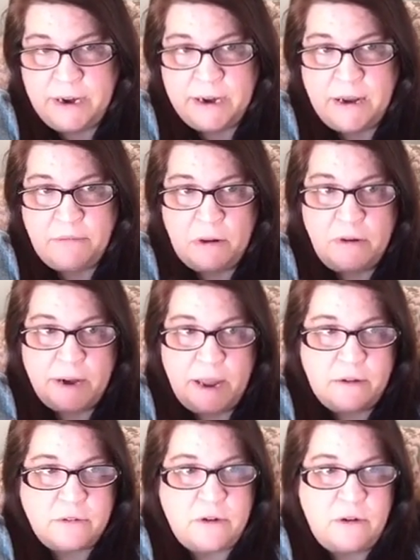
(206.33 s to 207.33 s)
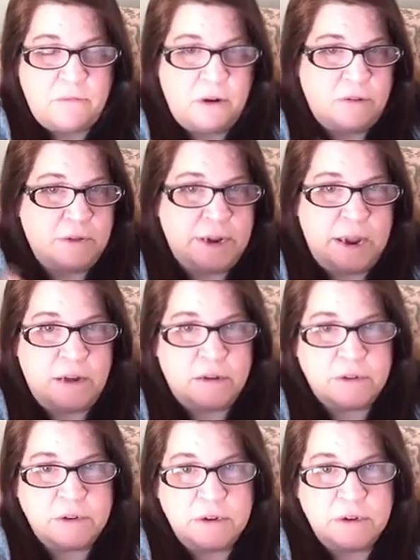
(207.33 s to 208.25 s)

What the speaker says: and I blow it out, I'm blowing out,